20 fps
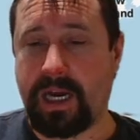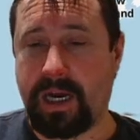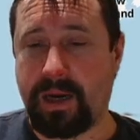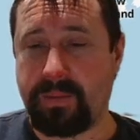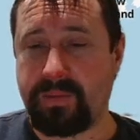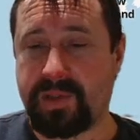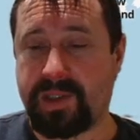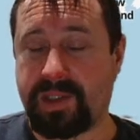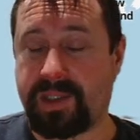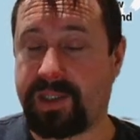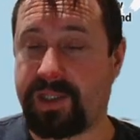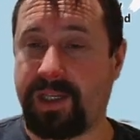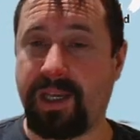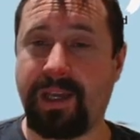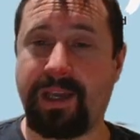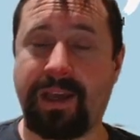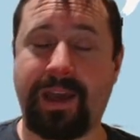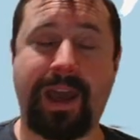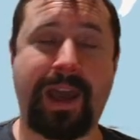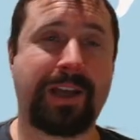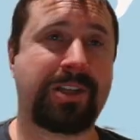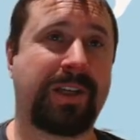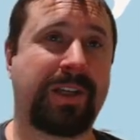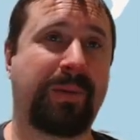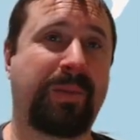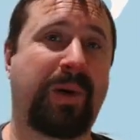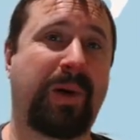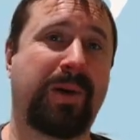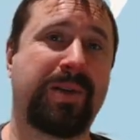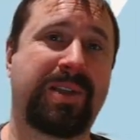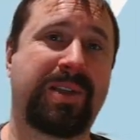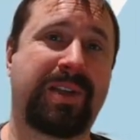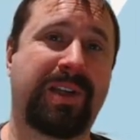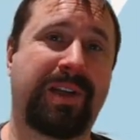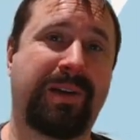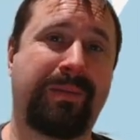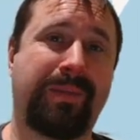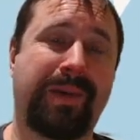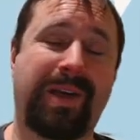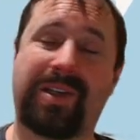Sig actually posted
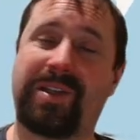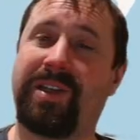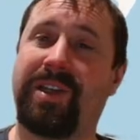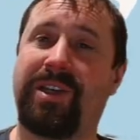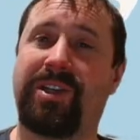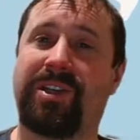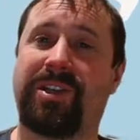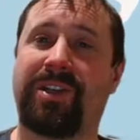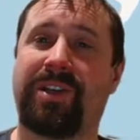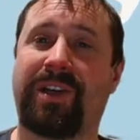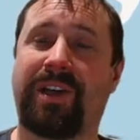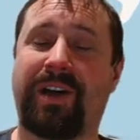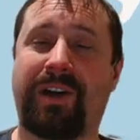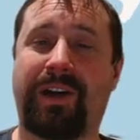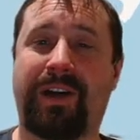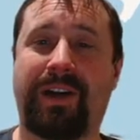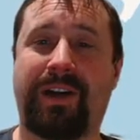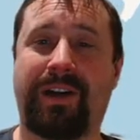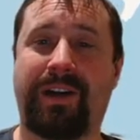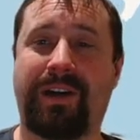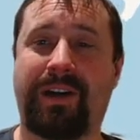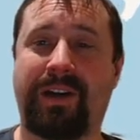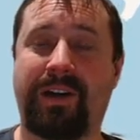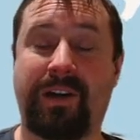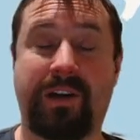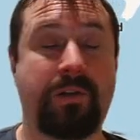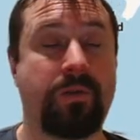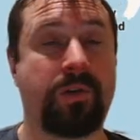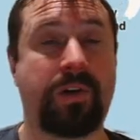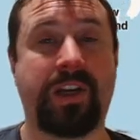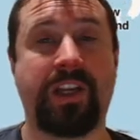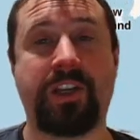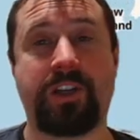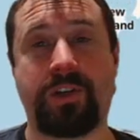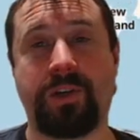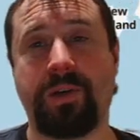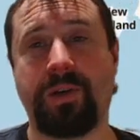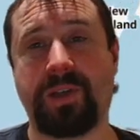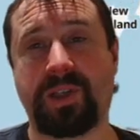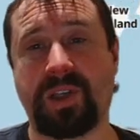a message or an
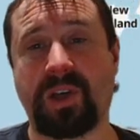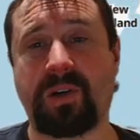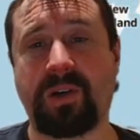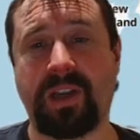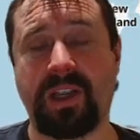issue, sorry,